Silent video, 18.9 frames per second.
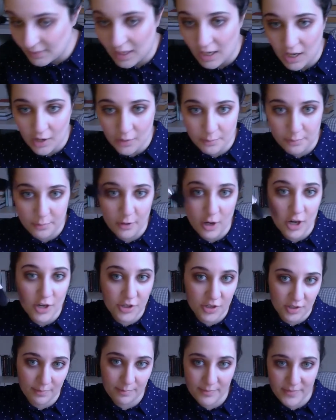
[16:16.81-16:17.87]
A
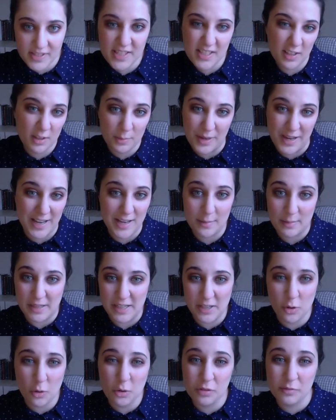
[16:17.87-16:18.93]
Brush Still by Aveline.
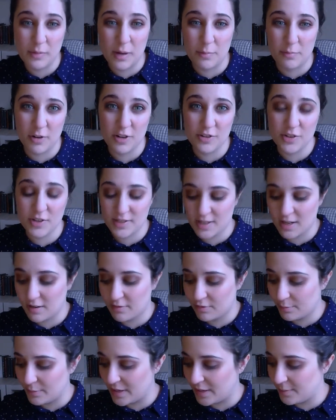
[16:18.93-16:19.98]
All of my brushes are
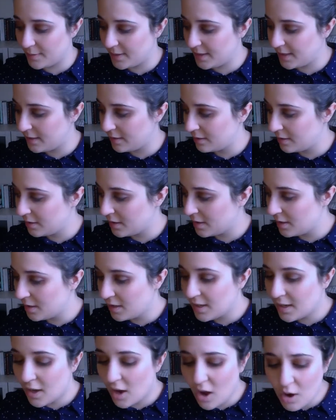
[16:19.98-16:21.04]
from Aveline.
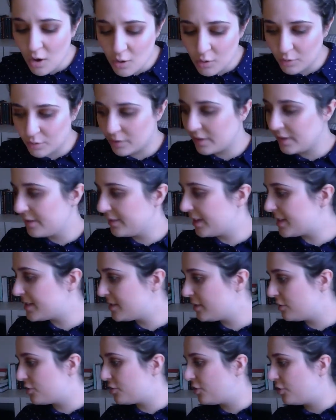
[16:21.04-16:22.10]
Oh, that's
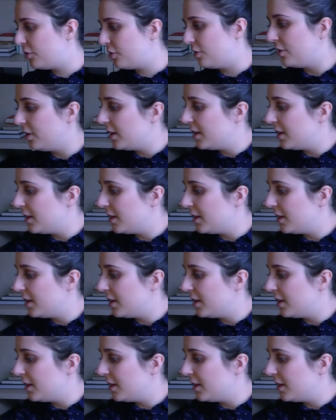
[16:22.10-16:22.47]
not true.